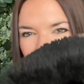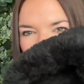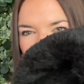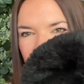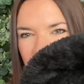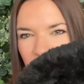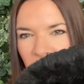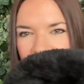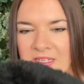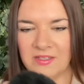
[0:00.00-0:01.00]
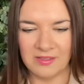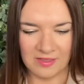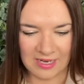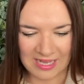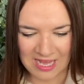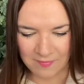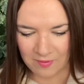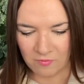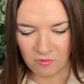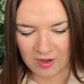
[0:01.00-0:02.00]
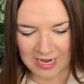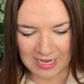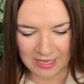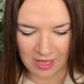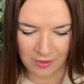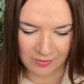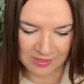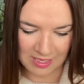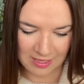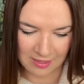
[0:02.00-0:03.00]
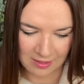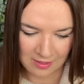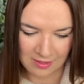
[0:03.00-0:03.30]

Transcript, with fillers: which is brilliant. So it's going to keep him really cosy. Mm-hmm.